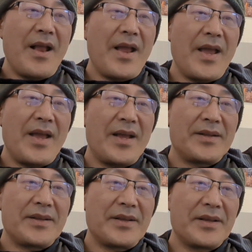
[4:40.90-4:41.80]

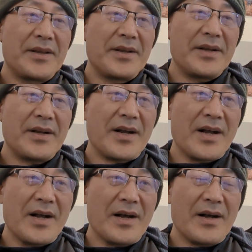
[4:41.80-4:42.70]
And
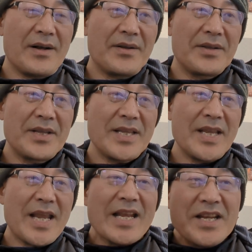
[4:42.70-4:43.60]
uh,
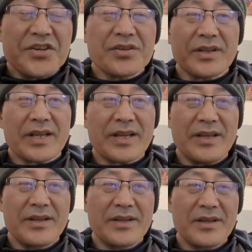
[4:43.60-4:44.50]
initially,
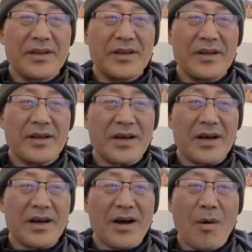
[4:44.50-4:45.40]

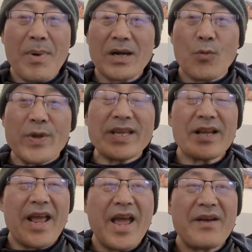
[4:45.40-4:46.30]
uh, about a week
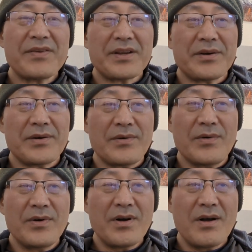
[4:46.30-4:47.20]
and a half ago,
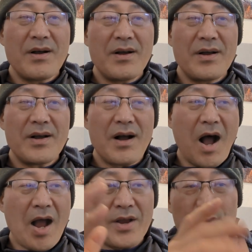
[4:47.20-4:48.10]

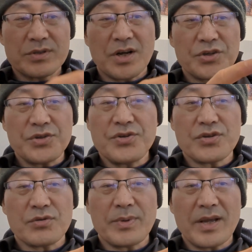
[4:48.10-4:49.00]
I was on
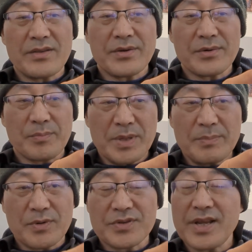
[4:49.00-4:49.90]
YouTube and there were
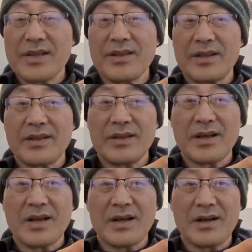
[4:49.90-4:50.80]
people saying that
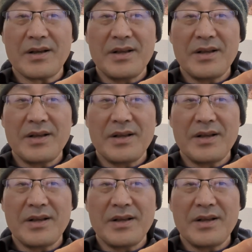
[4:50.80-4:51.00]
uh,